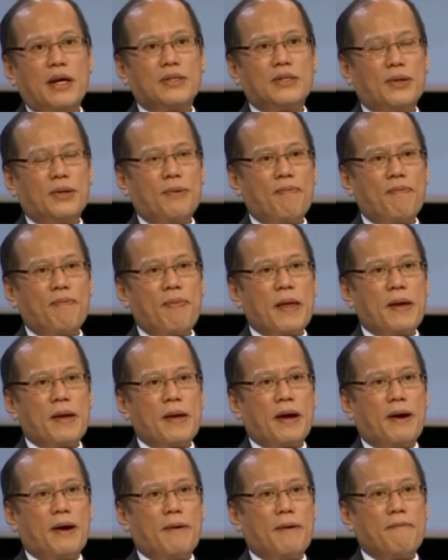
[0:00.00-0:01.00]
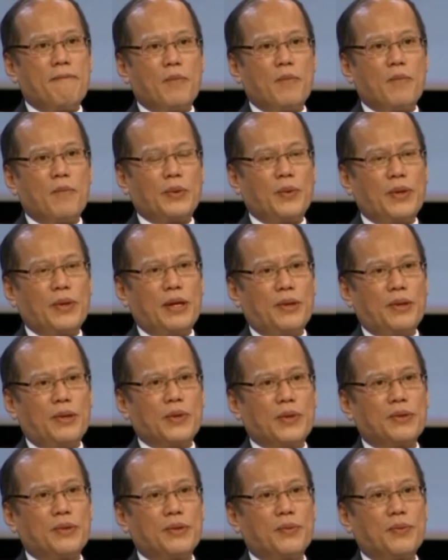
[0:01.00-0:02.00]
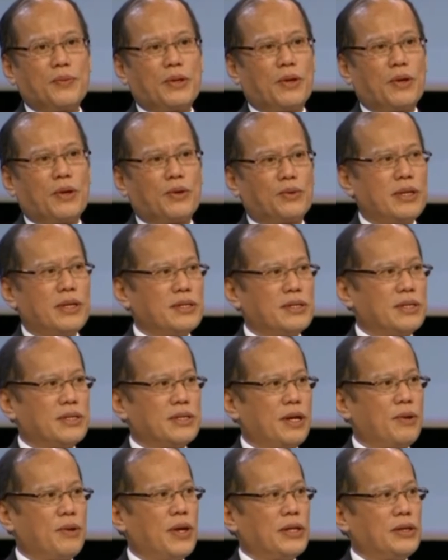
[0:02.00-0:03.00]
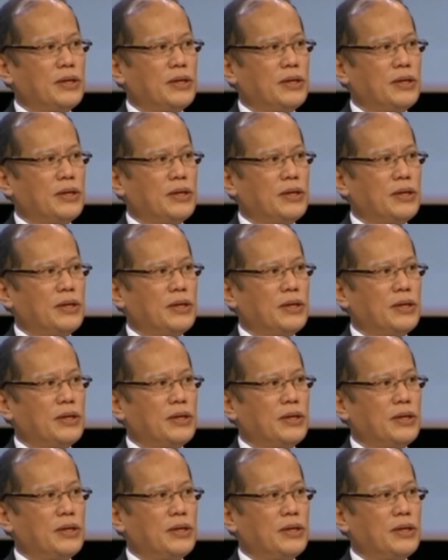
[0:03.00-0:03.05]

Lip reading: So what we did was we talked to industry.